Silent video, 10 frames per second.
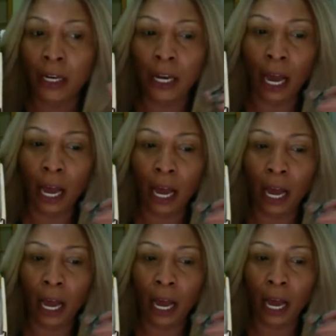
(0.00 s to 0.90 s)
Now,
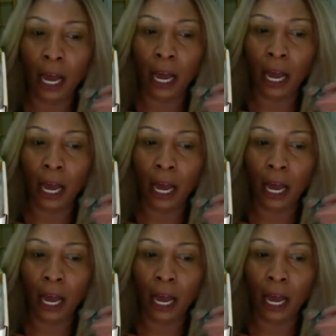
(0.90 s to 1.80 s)
take a look
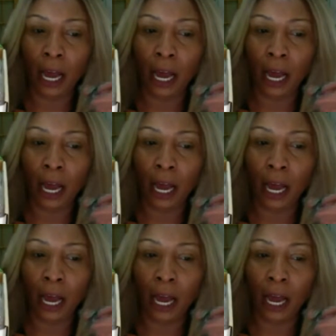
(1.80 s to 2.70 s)
at what we
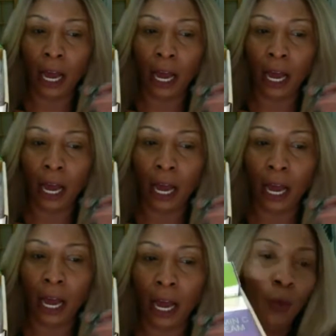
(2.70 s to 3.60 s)
also have in the box.
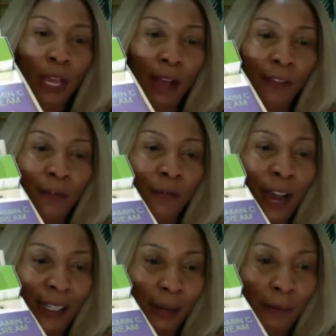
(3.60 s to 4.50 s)
We have the
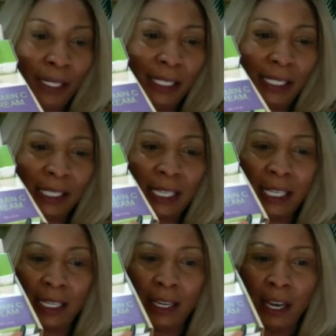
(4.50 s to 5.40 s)
vitamin
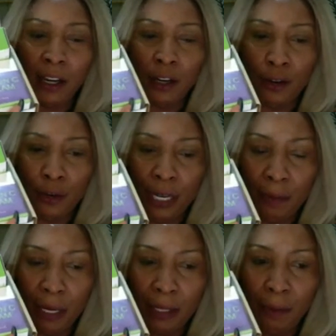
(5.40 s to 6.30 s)
C
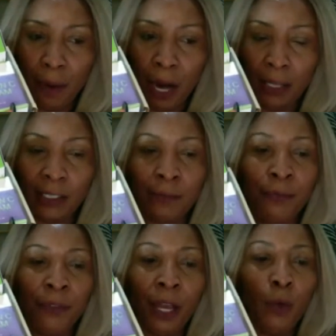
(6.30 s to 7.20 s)
cream in the box,
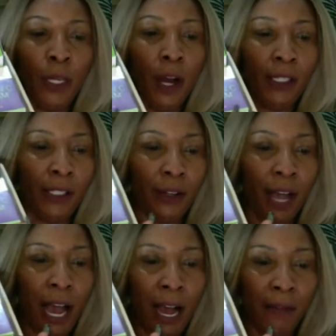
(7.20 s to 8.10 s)
and we also
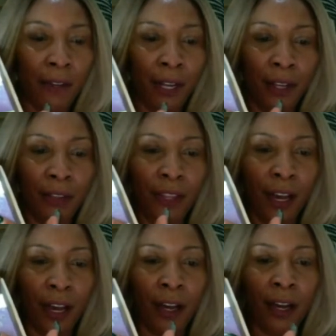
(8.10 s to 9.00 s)
have
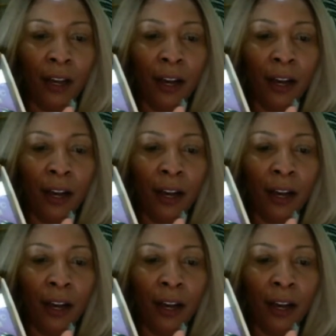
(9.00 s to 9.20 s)
the